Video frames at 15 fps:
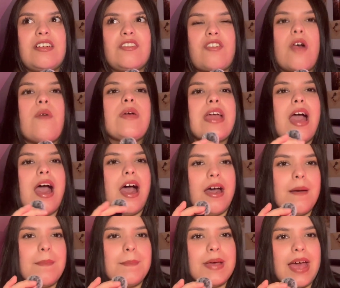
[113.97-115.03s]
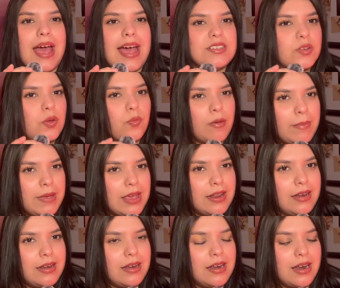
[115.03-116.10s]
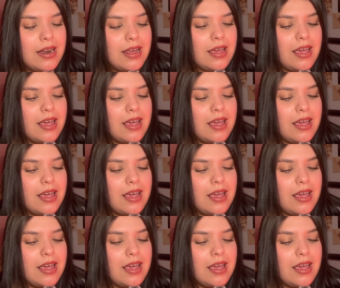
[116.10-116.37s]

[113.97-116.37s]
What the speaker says: growing up as a woman